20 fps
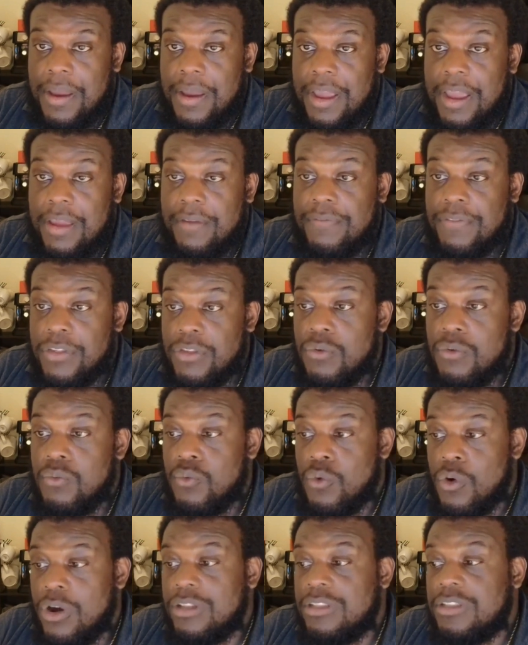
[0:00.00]
If you
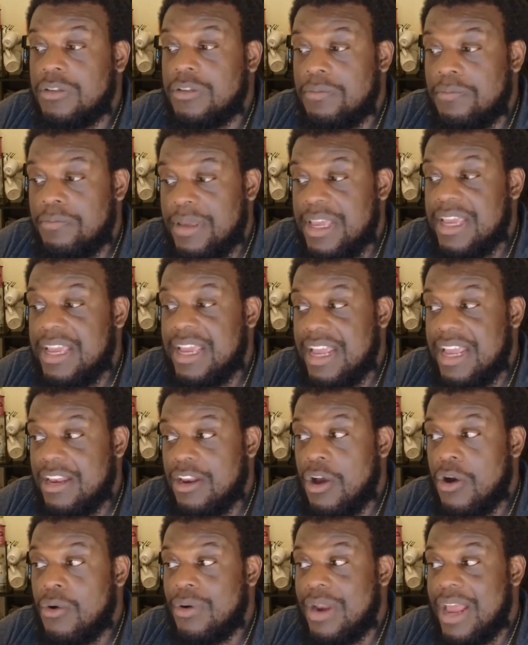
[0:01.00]
want to be
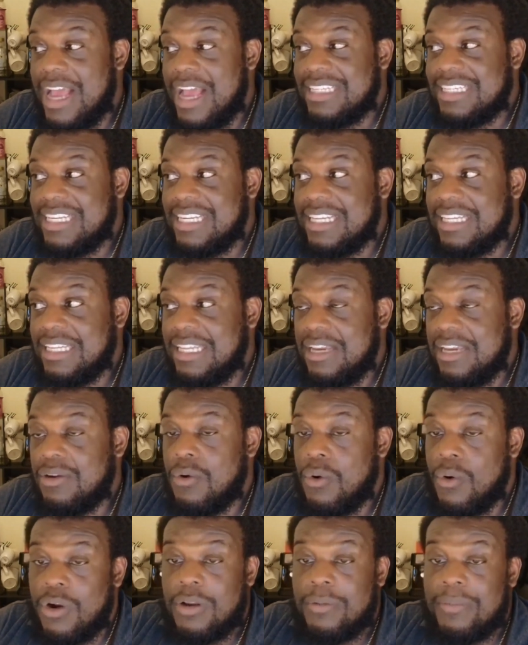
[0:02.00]
known as an elite
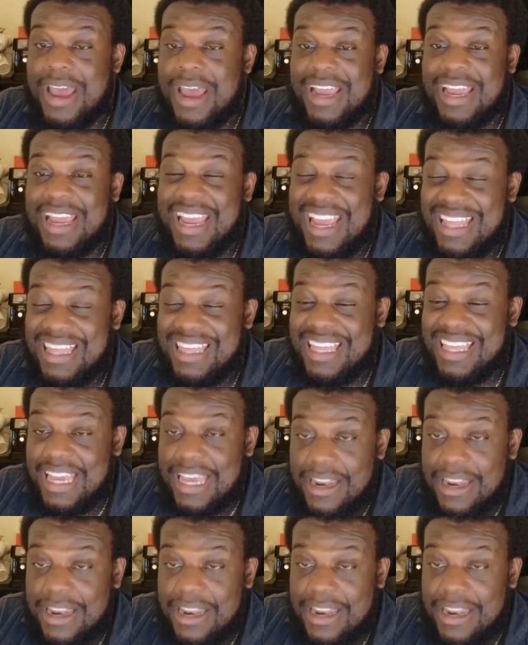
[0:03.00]
quarterback in the